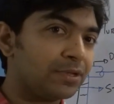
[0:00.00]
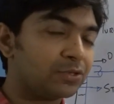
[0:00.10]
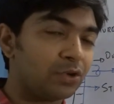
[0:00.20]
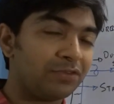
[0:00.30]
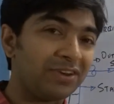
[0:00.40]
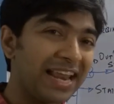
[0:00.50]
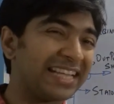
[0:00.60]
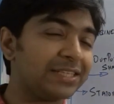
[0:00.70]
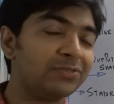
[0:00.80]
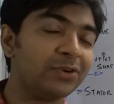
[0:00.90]
So if you
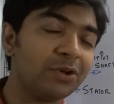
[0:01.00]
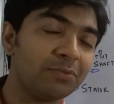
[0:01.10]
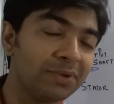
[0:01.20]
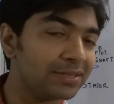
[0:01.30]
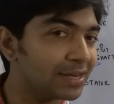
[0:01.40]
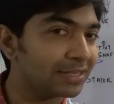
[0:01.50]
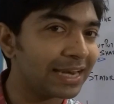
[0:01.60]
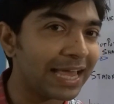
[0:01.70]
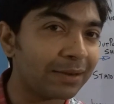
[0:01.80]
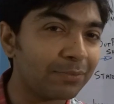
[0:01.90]
like this video, please click the
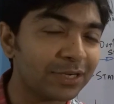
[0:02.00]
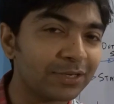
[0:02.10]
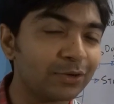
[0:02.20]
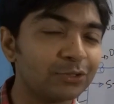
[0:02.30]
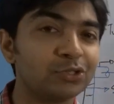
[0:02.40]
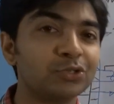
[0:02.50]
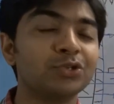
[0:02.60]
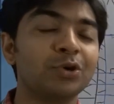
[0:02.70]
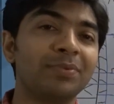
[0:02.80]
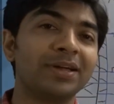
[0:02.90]
like button or
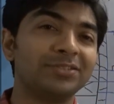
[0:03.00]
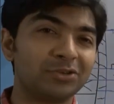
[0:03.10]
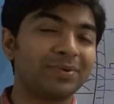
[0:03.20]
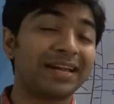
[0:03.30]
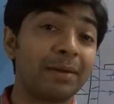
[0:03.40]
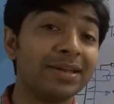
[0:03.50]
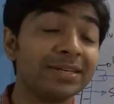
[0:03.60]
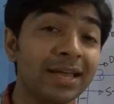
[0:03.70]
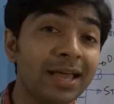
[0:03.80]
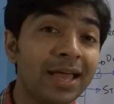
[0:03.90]
drop a comment